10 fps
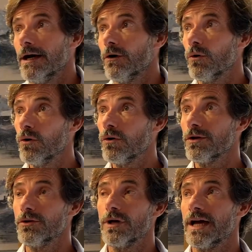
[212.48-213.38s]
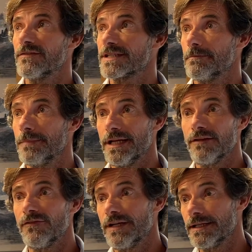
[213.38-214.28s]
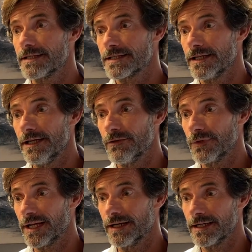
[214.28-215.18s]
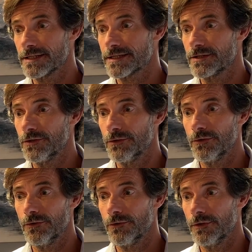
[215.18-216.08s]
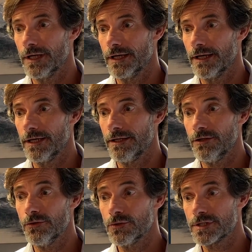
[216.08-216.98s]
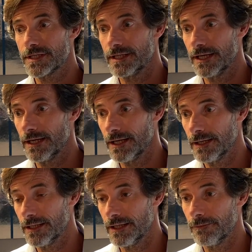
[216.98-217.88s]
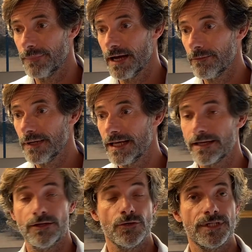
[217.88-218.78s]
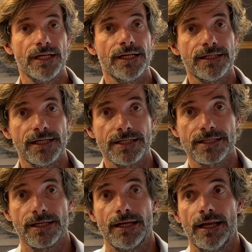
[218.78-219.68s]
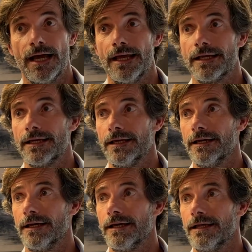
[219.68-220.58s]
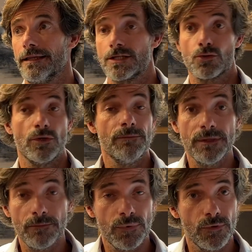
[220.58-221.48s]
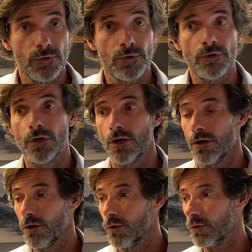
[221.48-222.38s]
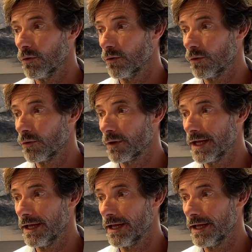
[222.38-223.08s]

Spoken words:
Or you have some benefits in regards to use the public utilities like the swimming pool or